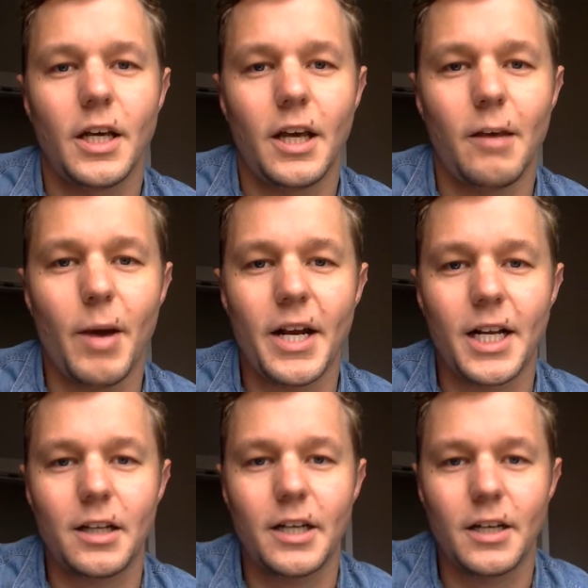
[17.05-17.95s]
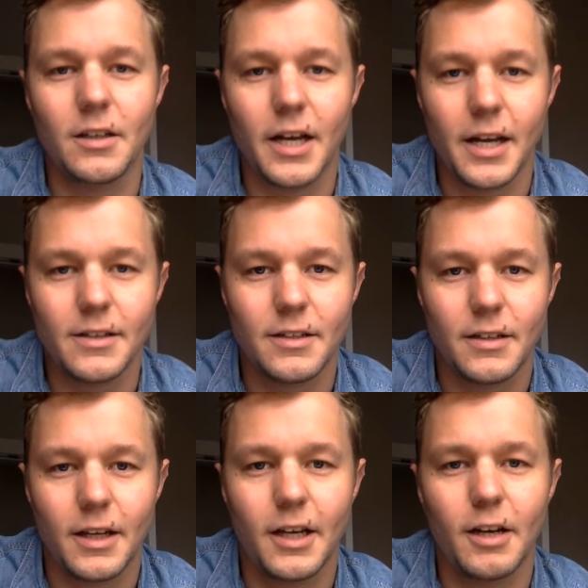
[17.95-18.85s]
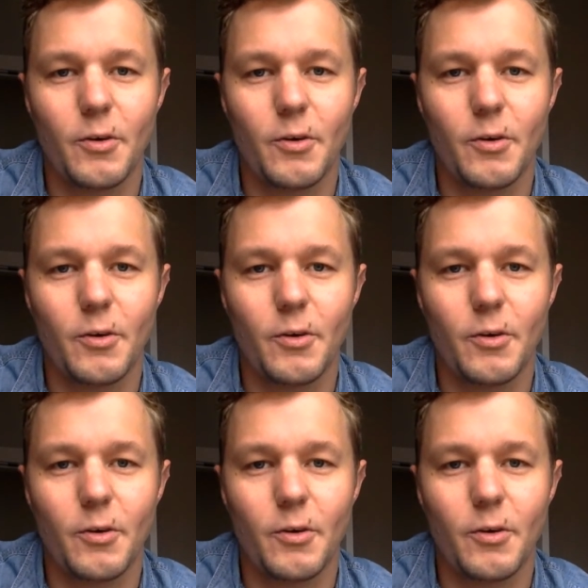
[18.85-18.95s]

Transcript: he made it clear that he could